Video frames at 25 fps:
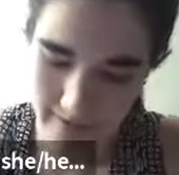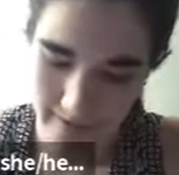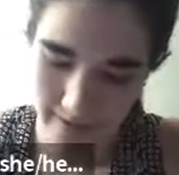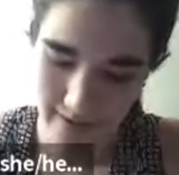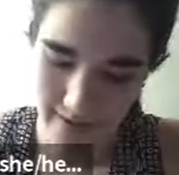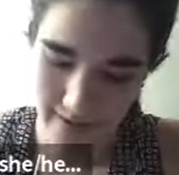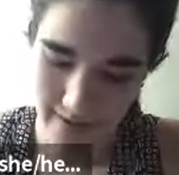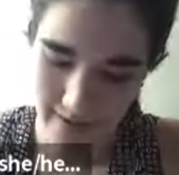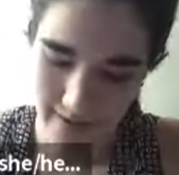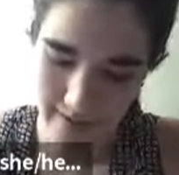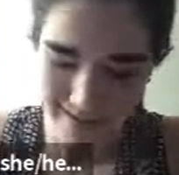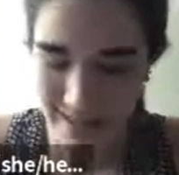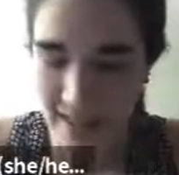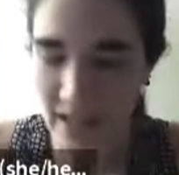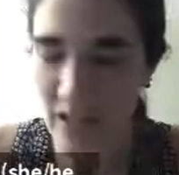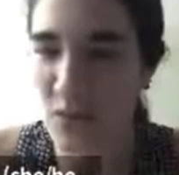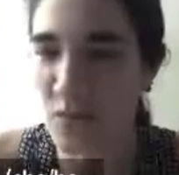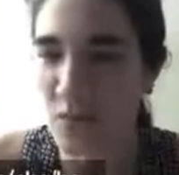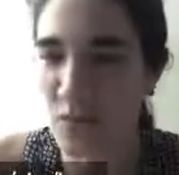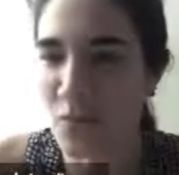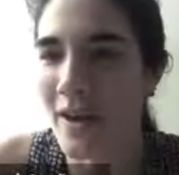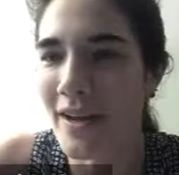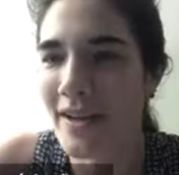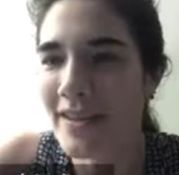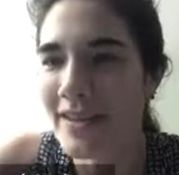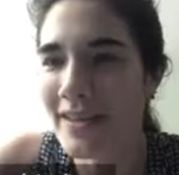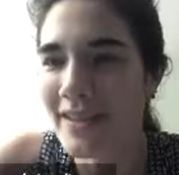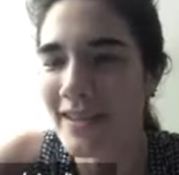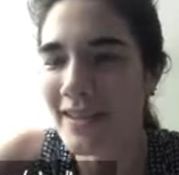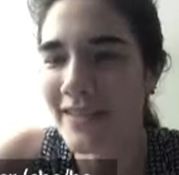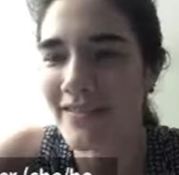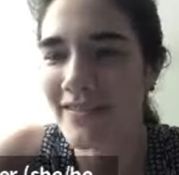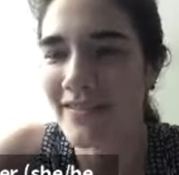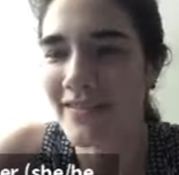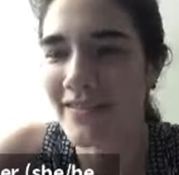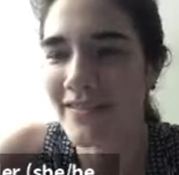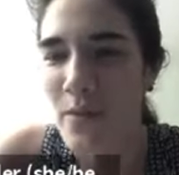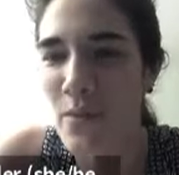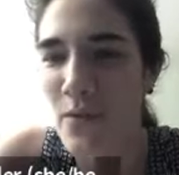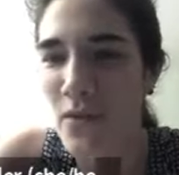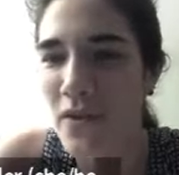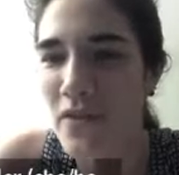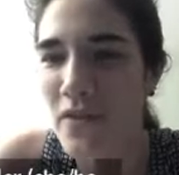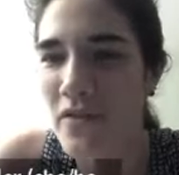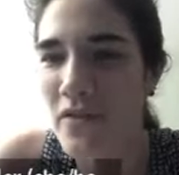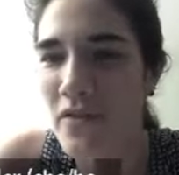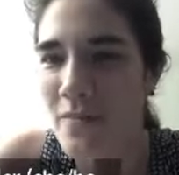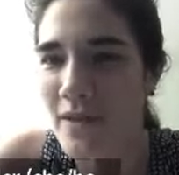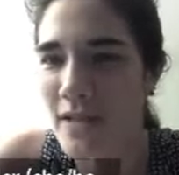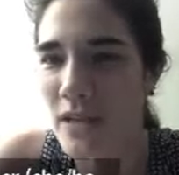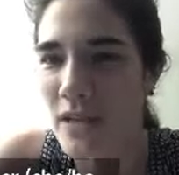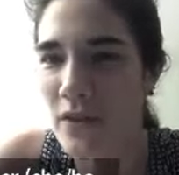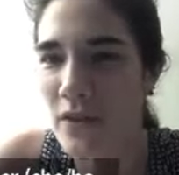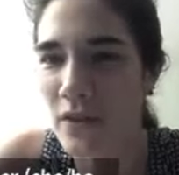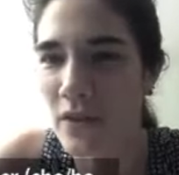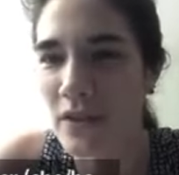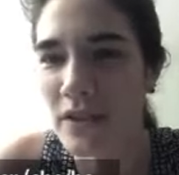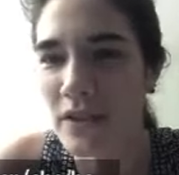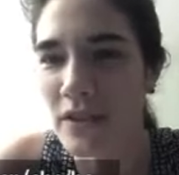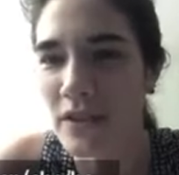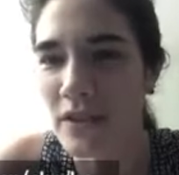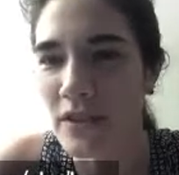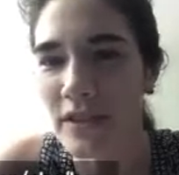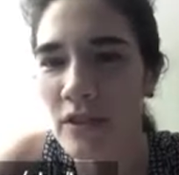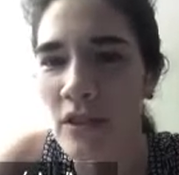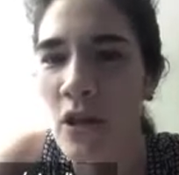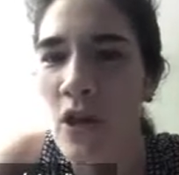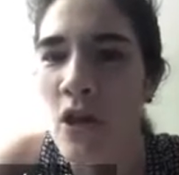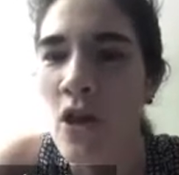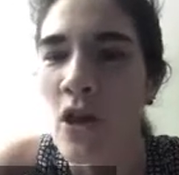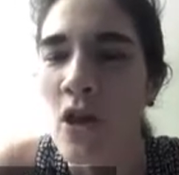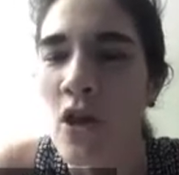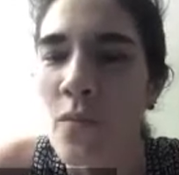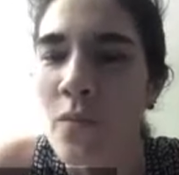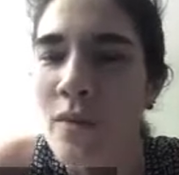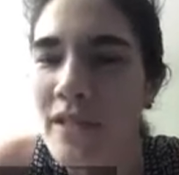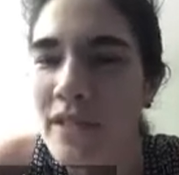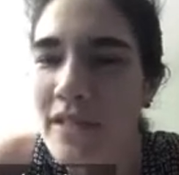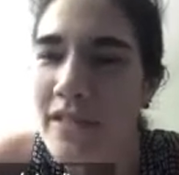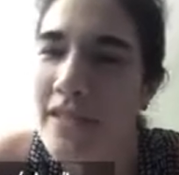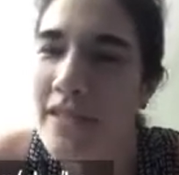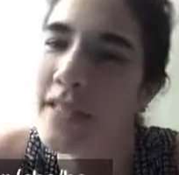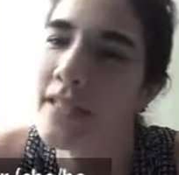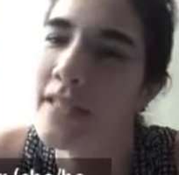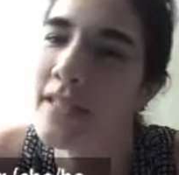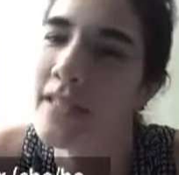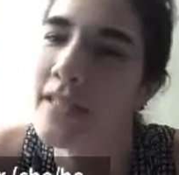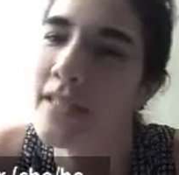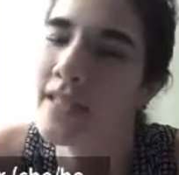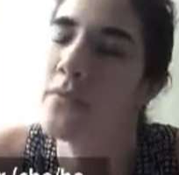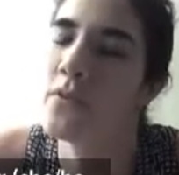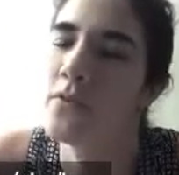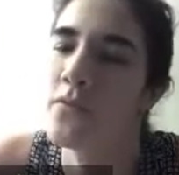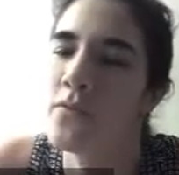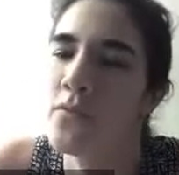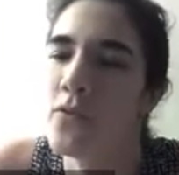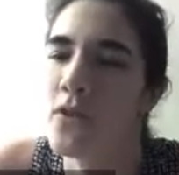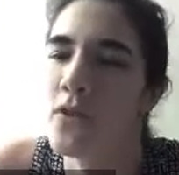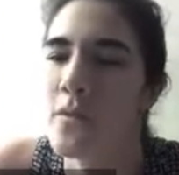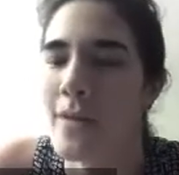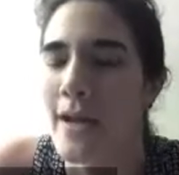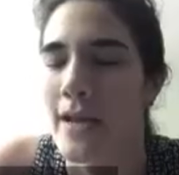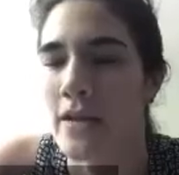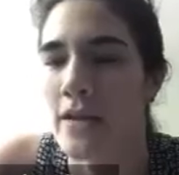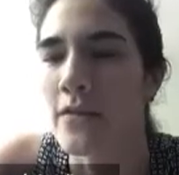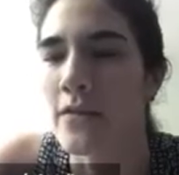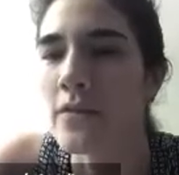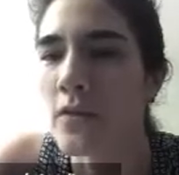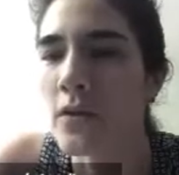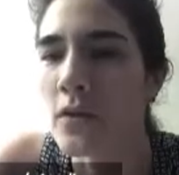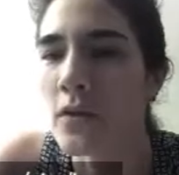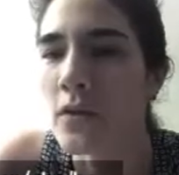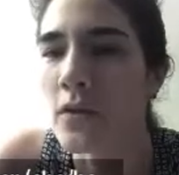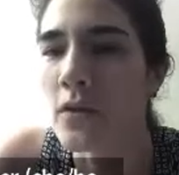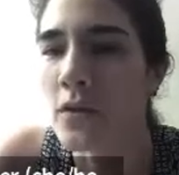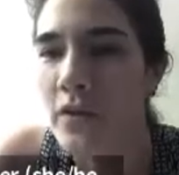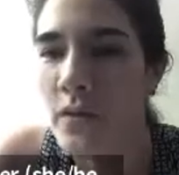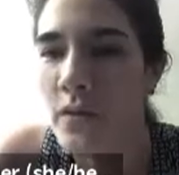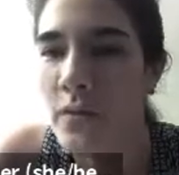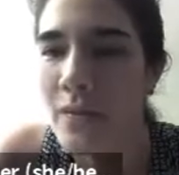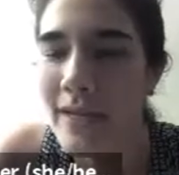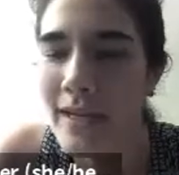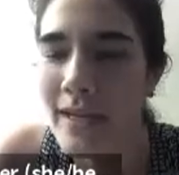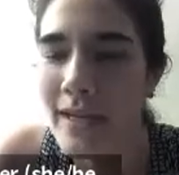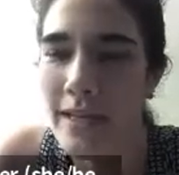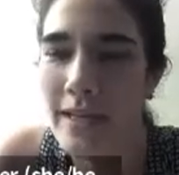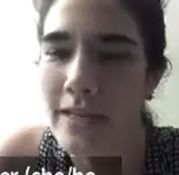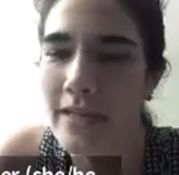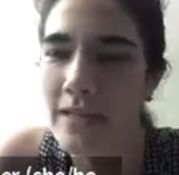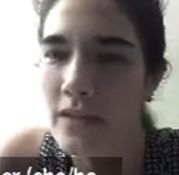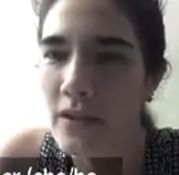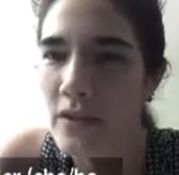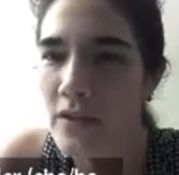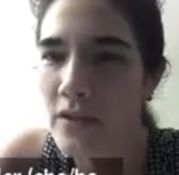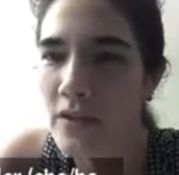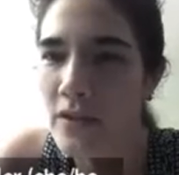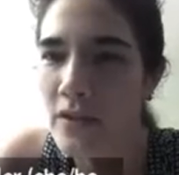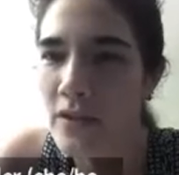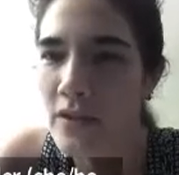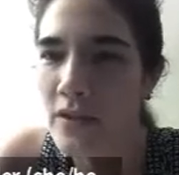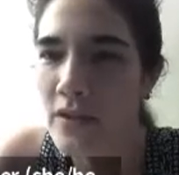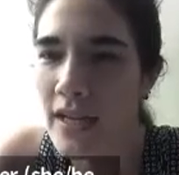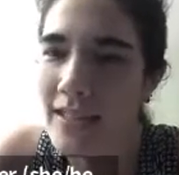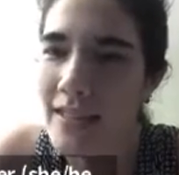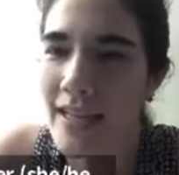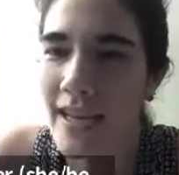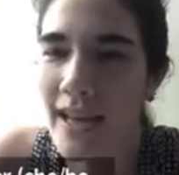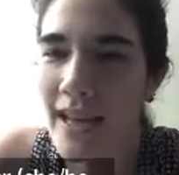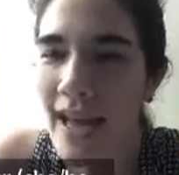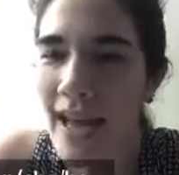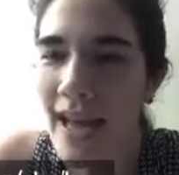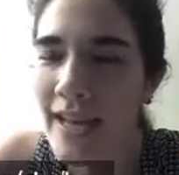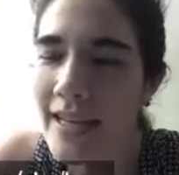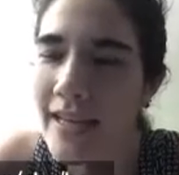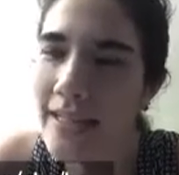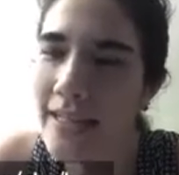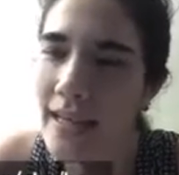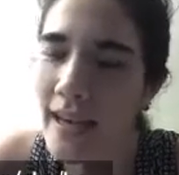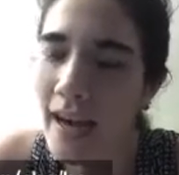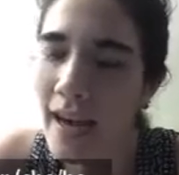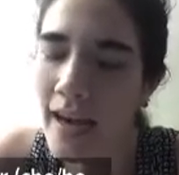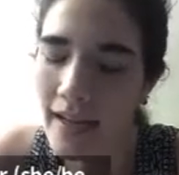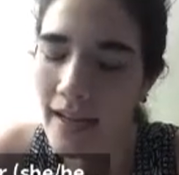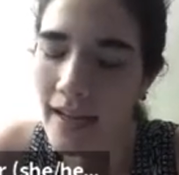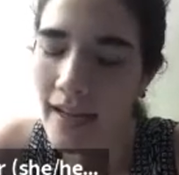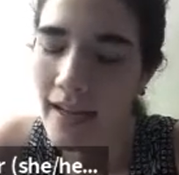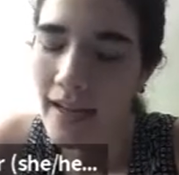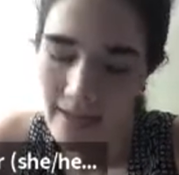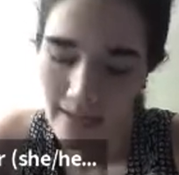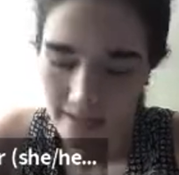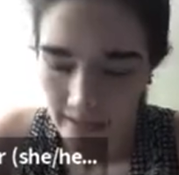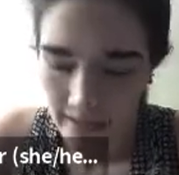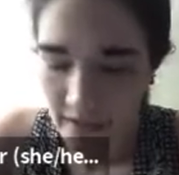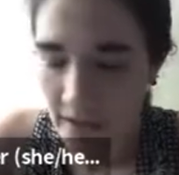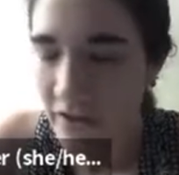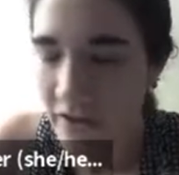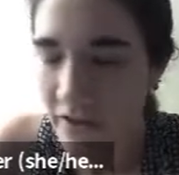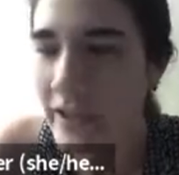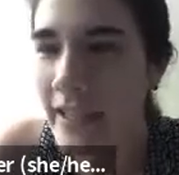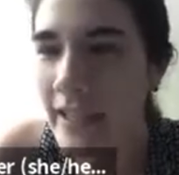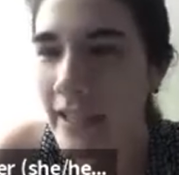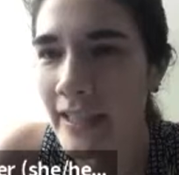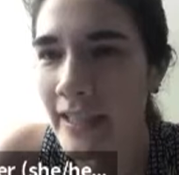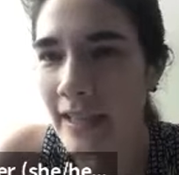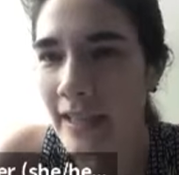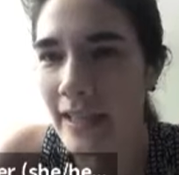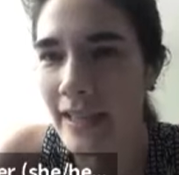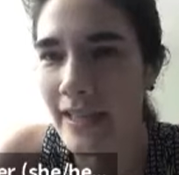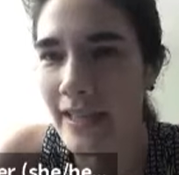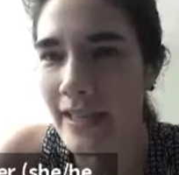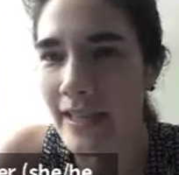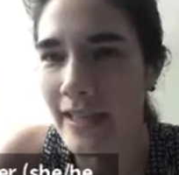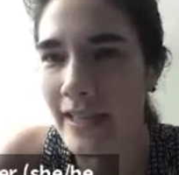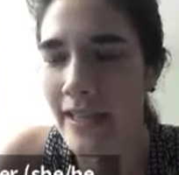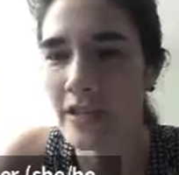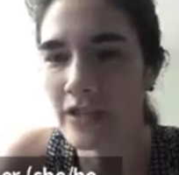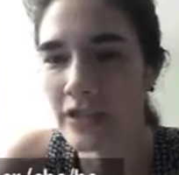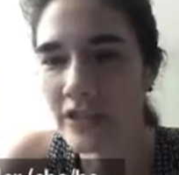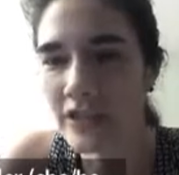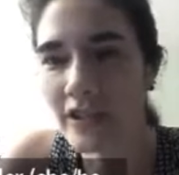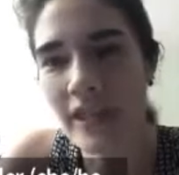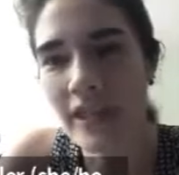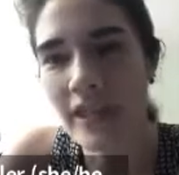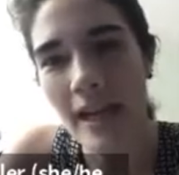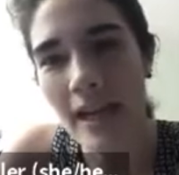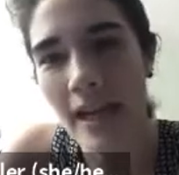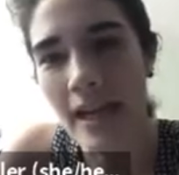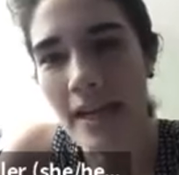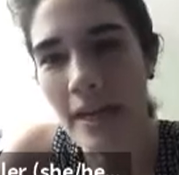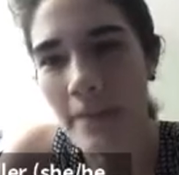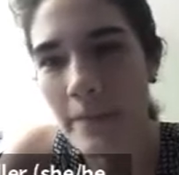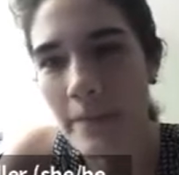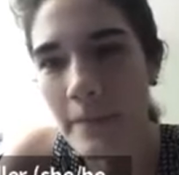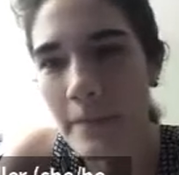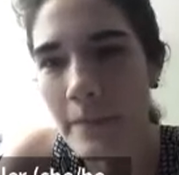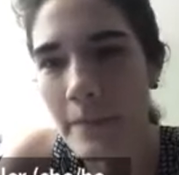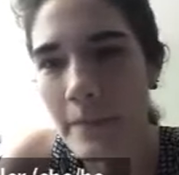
in at least one, if not more, of the mini courses, which is this simple four manifold that we can associate to any knot in S3 and any integer n.